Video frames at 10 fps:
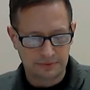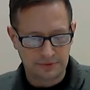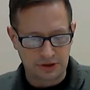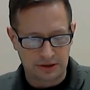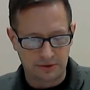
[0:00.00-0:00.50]

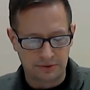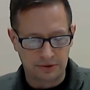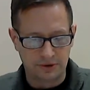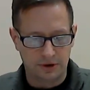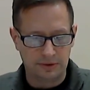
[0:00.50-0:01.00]
So
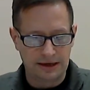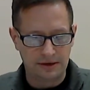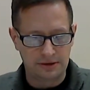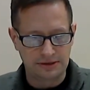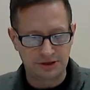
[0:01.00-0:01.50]
no
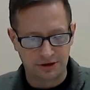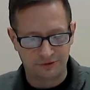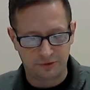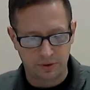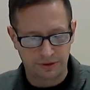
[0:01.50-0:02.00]
later than
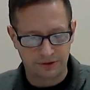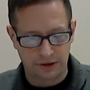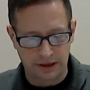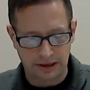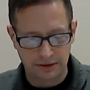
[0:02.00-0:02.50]

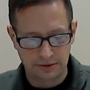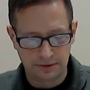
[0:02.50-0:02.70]
04:30,